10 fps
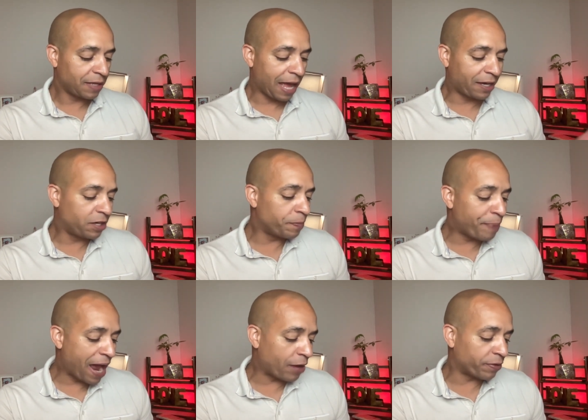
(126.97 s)
I could
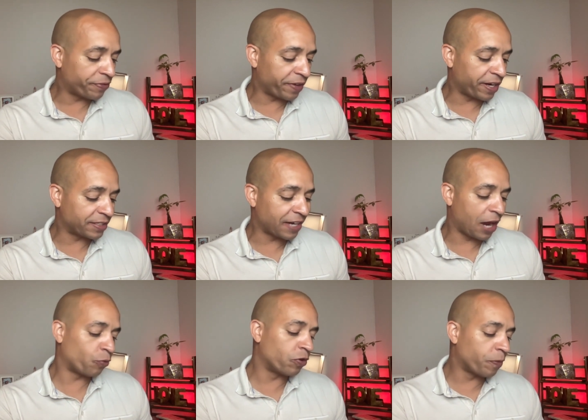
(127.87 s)
paraphrase, and
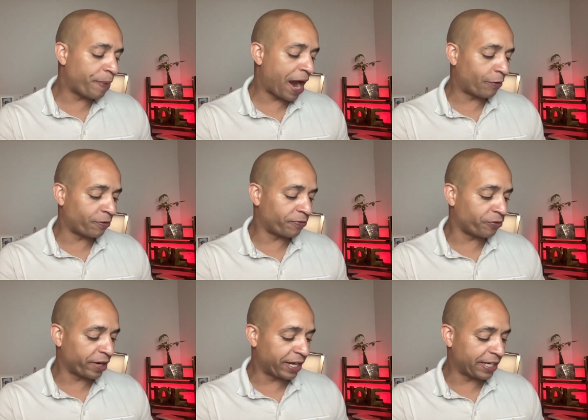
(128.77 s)
I will
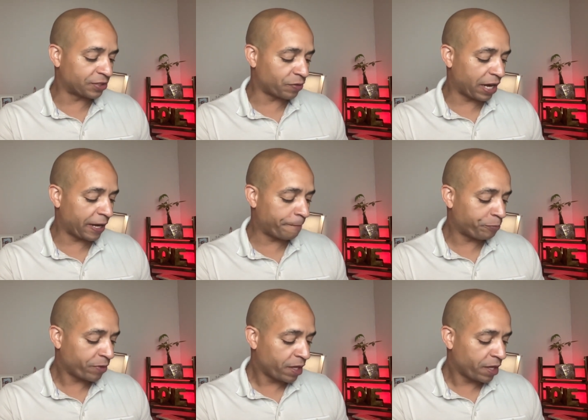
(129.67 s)
paraphrase, right?